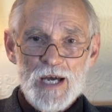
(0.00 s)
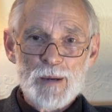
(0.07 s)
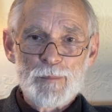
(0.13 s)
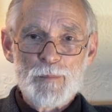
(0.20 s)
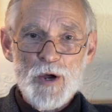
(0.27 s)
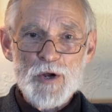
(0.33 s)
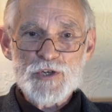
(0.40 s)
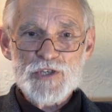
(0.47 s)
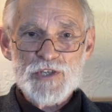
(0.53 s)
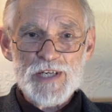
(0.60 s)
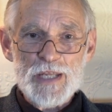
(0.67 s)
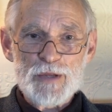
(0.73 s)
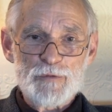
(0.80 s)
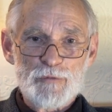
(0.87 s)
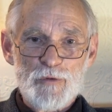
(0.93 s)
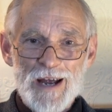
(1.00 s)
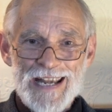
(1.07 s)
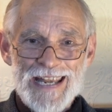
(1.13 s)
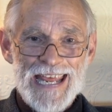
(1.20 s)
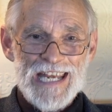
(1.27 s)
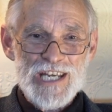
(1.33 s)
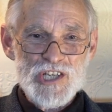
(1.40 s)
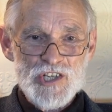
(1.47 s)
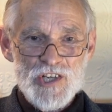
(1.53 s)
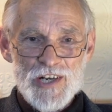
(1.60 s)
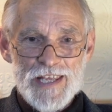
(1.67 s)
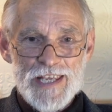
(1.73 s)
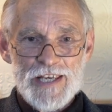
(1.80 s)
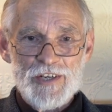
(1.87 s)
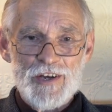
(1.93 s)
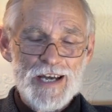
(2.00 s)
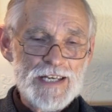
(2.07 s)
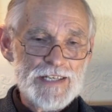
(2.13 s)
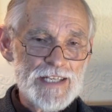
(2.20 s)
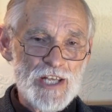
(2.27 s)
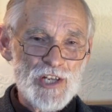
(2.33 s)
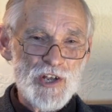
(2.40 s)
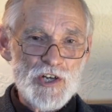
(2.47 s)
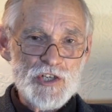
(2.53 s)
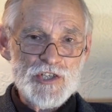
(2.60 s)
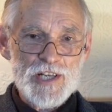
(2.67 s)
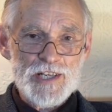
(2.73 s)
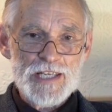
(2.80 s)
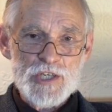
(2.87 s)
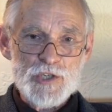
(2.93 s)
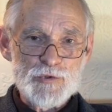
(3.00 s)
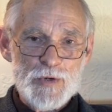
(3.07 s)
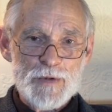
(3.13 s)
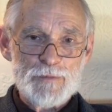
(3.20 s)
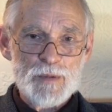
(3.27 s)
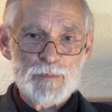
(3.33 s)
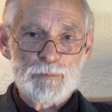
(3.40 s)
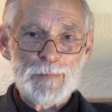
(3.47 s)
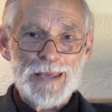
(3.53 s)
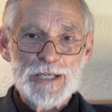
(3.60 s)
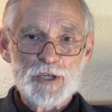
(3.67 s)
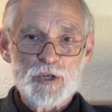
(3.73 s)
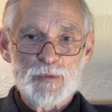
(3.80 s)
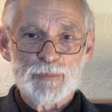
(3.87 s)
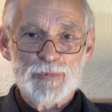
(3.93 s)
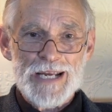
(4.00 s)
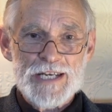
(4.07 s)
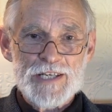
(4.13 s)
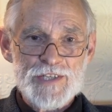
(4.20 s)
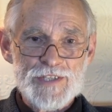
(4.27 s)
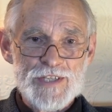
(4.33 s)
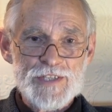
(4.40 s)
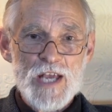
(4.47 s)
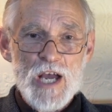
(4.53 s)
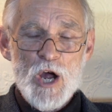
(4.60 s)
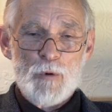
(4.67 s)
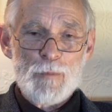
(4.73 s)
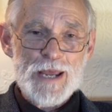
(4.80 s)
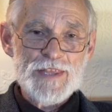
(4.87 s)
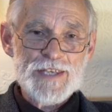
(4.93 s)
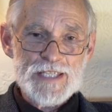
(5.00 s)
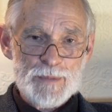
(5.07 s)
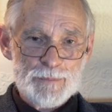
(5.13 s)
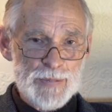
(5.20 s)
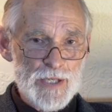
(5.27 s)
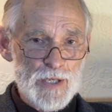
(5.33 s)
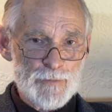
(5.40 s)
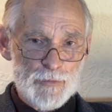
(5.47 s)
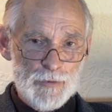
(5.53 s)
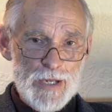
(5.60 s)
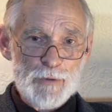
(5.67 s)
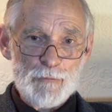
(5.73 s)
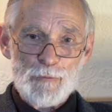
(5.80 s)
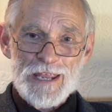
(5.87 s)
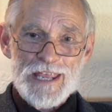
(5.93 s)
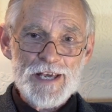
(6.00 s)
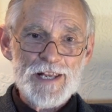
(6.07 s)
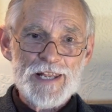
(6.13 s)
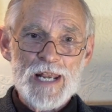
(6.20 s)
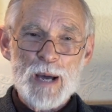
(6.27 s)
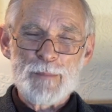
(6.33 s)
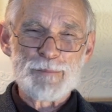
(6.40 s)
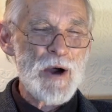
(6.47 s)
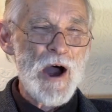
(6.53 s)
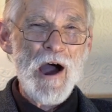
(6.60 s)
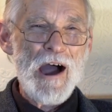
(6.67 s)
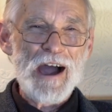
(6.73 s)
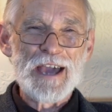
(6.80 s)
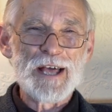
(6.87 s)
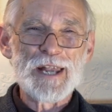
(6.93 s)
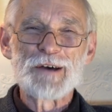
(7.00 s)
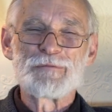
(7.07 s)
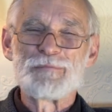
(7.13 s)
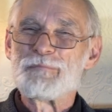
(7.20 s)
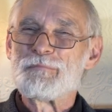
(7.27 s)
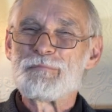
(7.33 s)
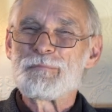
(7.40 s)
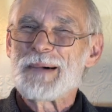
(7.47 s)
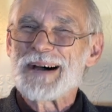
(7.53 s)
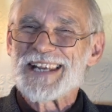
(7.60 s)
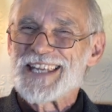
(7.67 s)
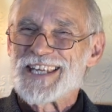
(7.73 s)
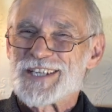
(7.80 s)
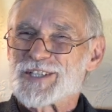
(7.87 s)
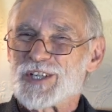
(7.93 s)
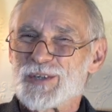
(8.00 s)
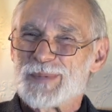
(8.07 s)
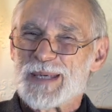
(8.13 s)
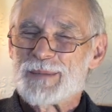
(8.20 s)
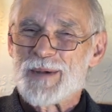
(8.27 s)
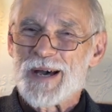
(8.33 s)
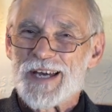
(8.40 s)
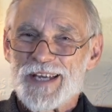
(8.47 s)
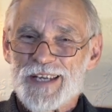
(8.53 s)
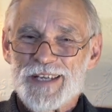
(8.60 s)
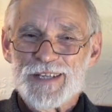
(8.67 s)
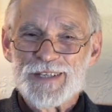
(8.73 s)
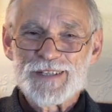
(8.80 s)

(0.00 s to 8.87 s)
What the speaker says: emotionally, financially and ideologically driven medical practices where there's a pill for every ill and a pile of money to be made.